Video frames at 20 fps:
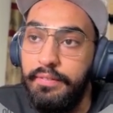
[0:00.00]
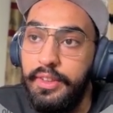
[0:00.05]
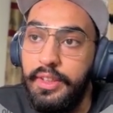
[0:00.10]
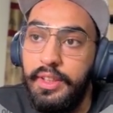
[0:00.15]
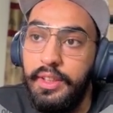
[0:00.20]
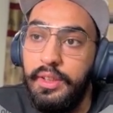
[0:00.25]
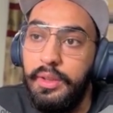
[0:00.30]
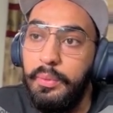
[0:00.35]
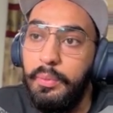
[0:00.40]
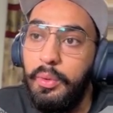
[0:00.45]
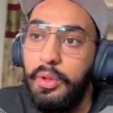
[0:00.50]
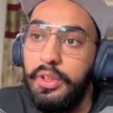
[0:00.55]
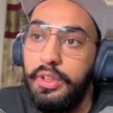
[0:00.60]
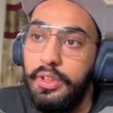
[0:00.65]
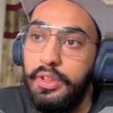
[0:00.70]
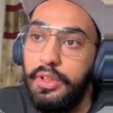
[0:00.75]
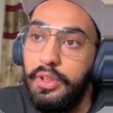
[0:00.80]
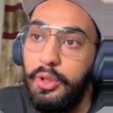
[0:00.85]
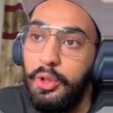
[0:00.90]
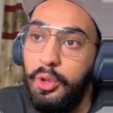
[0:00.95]
We didn't
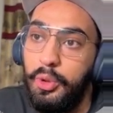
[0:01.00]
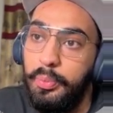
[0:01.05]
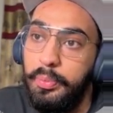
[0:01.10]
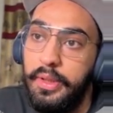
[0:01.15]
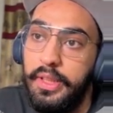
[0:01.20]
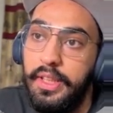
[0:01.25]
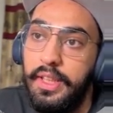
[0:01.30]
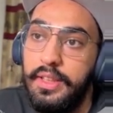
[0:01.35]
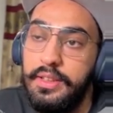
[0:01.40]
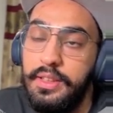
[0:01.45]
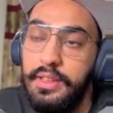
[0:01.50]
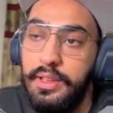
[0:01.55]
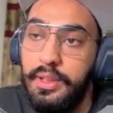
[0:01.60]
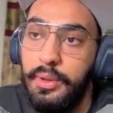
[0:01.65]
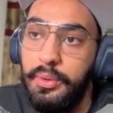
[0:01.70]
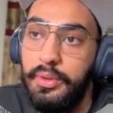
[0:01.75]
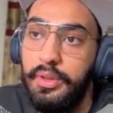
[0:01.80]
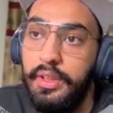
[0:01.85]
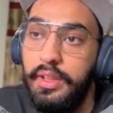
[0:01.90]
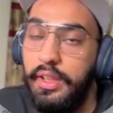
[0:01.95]
want it to be
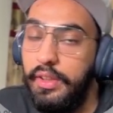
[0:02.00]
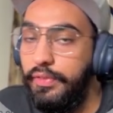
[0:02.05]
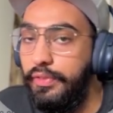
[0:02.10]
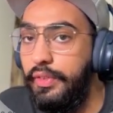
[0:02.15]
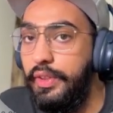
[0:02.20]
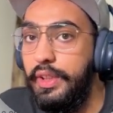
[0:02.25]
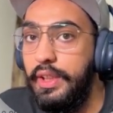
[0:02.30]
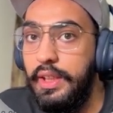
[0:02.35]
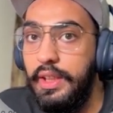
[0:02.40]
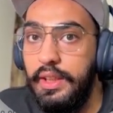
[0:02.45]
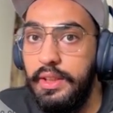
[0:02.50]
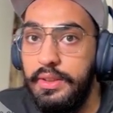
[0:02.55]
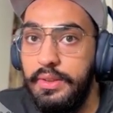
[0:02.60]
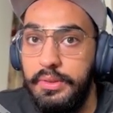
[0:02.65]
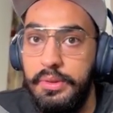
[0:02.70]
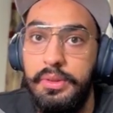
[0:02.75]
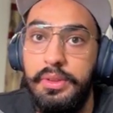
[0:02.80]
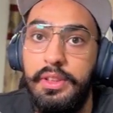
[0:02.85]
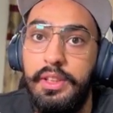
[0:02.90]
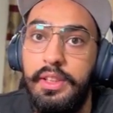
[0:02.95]
executed differently,
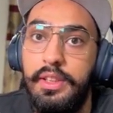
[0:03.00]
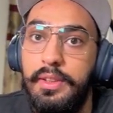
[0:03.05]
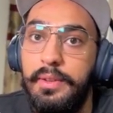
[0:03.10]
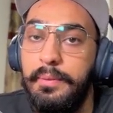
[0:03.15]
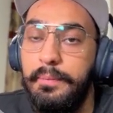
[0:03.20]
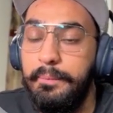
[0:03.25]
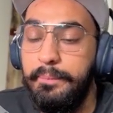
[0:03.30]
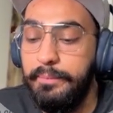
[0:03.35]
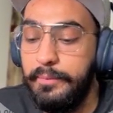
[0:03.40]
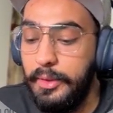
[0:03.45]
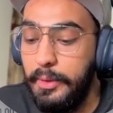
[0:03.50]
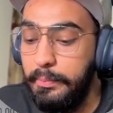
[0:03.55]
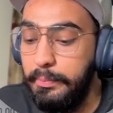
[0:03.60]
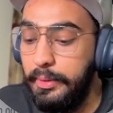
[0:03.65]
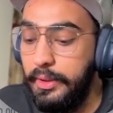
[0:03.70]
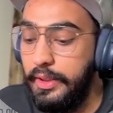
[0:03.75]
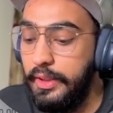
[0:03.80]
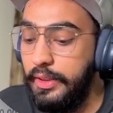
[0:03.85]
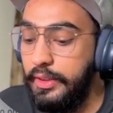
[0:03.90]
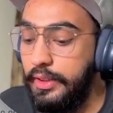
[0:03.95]
so the
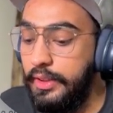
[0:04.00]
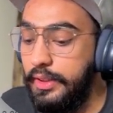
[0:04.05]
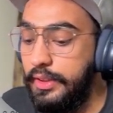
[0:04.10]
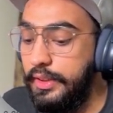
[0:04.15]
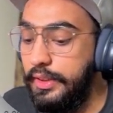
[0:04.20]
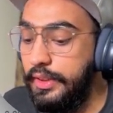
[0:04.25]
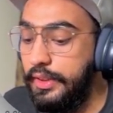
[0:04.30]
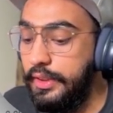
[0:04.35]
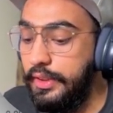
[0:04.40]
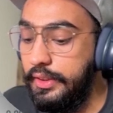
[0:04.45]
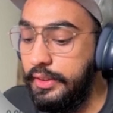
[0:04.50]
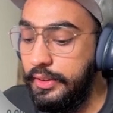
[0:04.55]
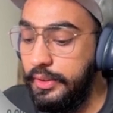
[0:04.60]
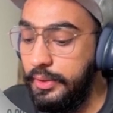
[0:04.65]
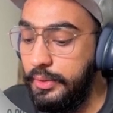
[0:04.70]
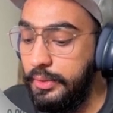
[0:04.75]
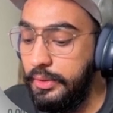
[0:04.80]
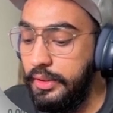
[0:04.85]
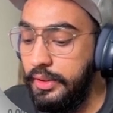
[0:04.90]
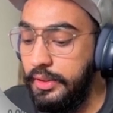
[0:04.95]
particular,
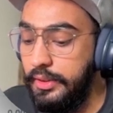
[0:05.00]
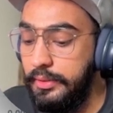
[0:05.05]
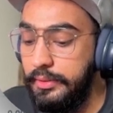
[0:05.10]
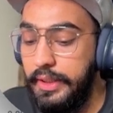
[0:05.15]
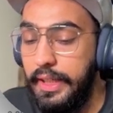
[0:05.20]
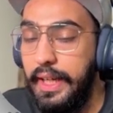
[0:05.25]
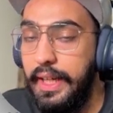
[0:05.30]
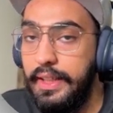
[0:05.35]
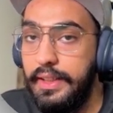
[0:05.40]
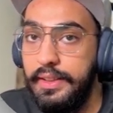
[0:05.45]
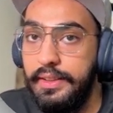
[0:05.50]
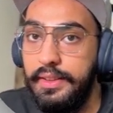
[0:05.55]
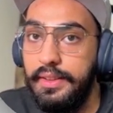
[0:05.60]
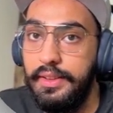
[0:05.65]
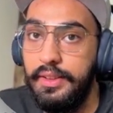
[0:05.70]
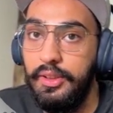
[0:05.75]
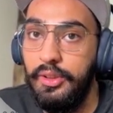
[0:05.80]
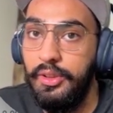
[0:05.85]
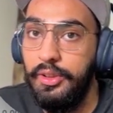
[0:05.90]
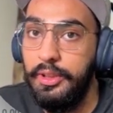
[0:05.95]
the hacker
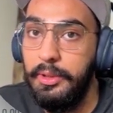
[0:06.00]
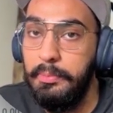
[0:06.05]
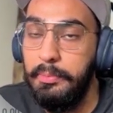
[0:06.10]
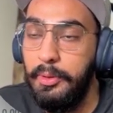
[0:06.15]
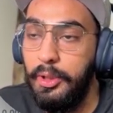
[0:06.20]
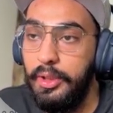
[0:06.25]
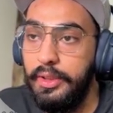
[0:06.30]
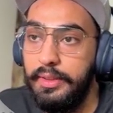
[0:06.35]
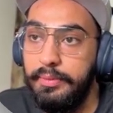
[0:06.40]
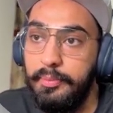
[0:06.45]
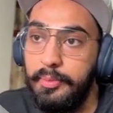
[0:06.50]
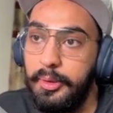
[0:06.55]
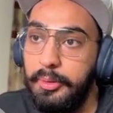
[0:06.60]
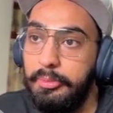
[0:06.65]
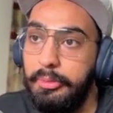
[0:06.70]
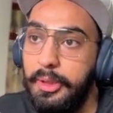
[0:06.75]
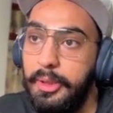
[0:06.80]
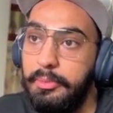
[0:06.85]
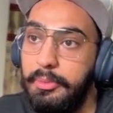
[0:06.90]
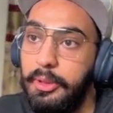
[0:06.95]
or the bot
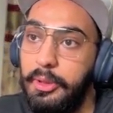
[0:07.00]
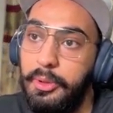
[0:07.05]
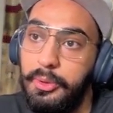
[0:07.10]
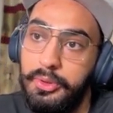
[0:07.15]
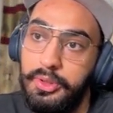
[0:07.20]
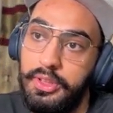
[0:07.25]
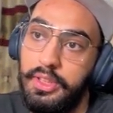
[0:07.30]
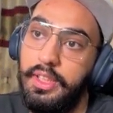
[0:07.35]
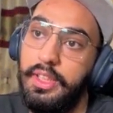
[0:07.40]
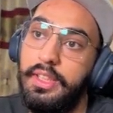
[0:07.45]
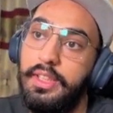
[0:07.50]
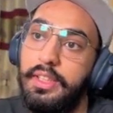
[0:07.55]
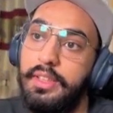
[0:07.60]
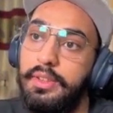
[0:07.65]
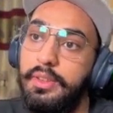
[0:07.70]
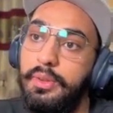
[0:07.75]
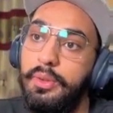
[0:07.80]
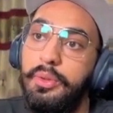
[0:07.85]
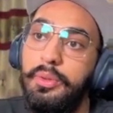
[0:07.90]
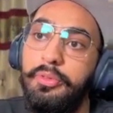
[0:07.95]
will be able to see it
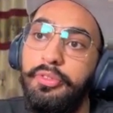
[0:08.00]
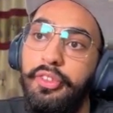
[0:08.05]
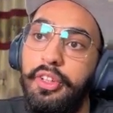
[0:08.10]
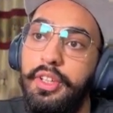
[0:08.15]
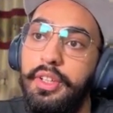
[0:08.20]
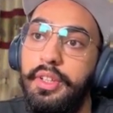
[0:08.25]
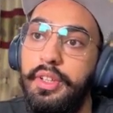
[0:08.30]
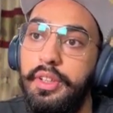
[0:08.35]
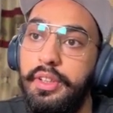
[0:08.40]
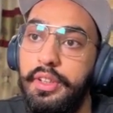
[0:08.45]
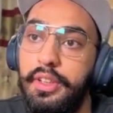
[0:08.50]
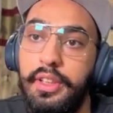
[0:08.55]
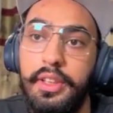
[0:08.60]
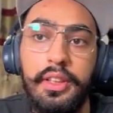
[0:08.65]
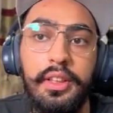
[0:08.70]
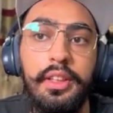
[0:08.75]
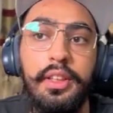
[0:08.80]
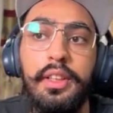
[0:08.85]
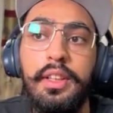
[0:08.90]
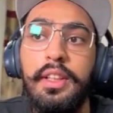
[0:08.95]
and, front run
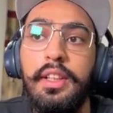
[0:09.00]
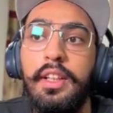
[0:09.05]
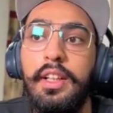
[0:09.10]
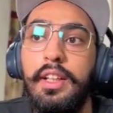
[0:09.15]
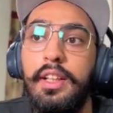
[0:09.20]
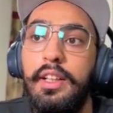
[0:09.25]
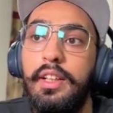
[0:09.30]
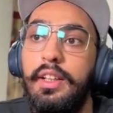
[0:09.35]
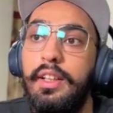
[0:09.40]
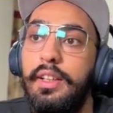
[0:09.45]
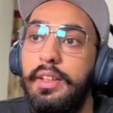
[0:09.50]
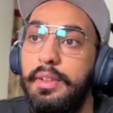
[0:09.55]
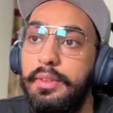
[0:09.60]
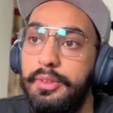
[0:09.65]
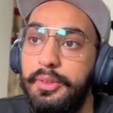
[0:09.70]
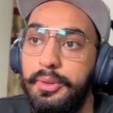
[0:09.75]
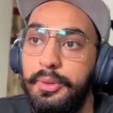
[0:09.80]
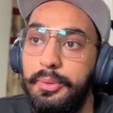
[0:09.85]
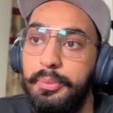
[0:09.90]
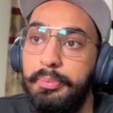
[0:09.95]
it.
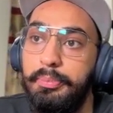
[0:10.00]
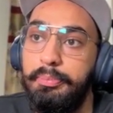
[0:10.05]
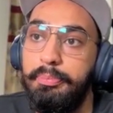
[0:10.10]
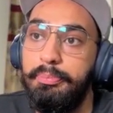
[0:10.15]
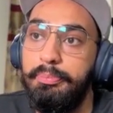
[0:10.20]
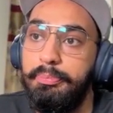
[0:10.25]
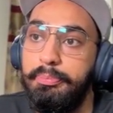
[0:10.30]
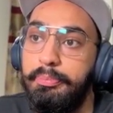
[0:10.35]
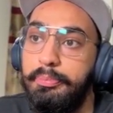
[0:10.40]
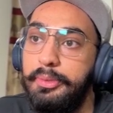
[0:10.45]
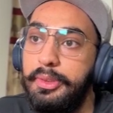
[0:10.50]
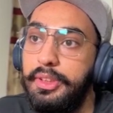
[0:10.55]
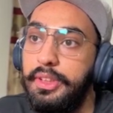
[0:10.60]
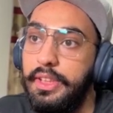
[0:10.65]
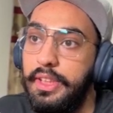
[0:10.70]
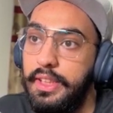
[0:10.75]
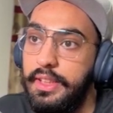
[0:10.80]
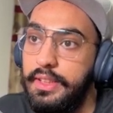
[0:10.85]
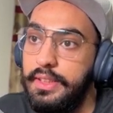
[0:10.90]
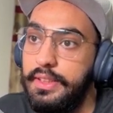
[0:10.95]
So
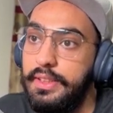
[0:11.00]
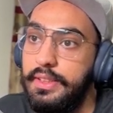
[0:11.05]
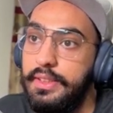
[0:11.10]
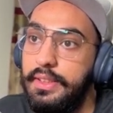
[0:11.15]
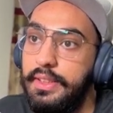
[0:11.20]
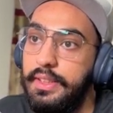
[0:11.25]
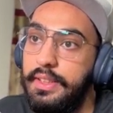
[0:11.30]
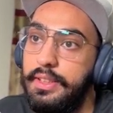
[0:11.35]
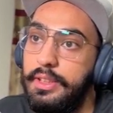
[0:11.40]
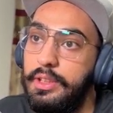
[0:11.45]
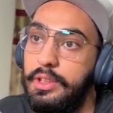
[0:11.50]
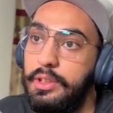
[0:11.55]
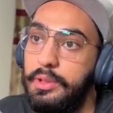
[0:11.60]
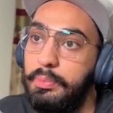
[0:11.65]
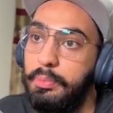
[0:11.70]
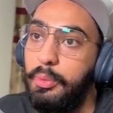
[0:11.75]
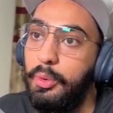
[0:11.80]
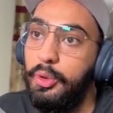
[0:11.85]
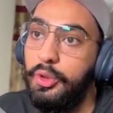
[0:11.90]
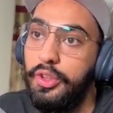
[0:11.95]
yes,
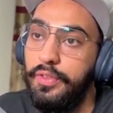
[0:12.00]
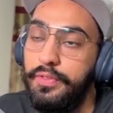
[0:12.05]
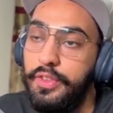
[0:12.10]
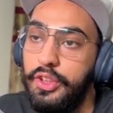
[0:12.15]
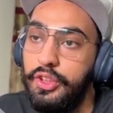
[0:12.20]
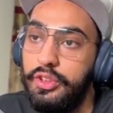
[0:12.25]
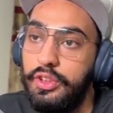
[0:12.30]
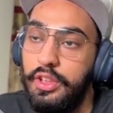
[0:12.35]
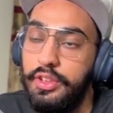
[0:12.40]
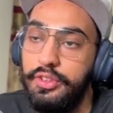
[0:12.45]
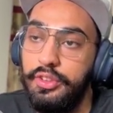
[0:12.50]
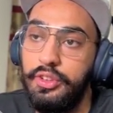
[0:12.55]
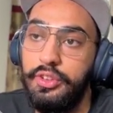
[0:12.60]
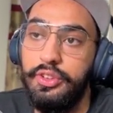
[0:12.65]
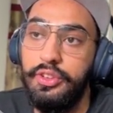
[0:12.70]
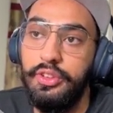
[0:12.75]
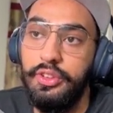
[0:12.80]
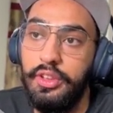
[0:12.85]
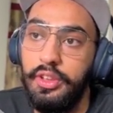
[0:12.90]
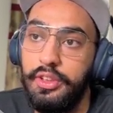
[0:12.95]
both of these
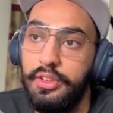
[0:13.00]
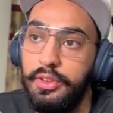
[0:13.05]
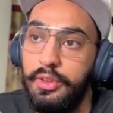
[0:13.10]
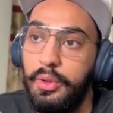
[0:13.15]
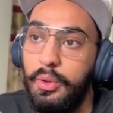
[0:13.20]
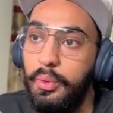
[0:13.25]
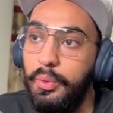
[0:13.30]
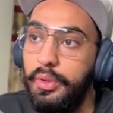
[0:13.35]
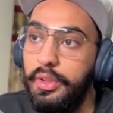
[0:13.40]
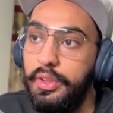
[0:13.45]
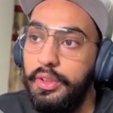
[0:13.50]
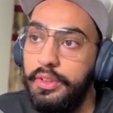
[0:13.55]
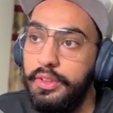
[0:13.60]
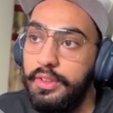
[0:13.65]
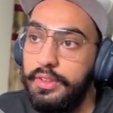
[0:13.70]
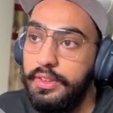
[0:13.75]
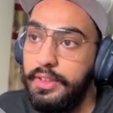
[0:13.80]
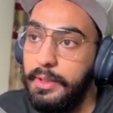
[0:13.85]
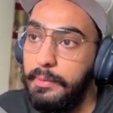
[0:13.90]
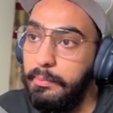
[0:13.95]
transactions are included
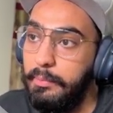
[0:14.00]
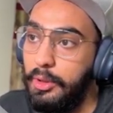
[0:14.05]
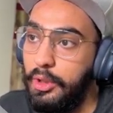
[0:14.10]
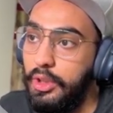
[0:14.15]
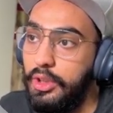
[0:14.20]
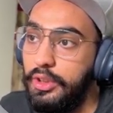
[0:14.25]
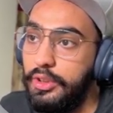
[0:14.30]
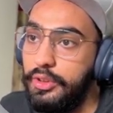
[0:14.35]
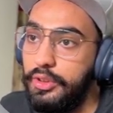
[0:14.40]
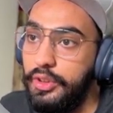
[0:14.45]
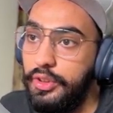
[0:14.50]
in the same block.